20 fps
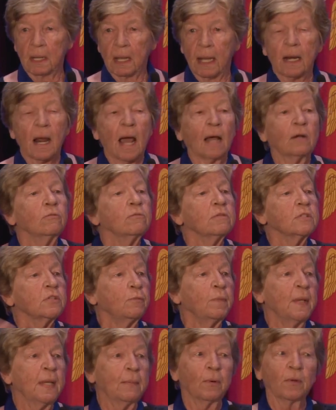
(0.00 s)
and hundreds
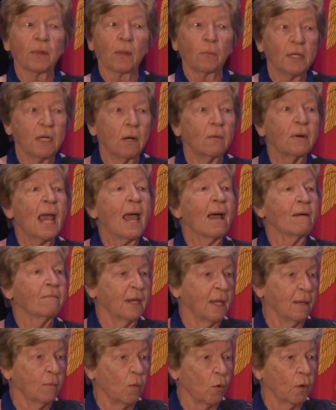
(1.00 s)
of people that we don't have
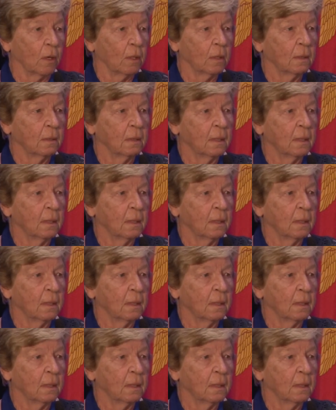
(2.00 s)
anymore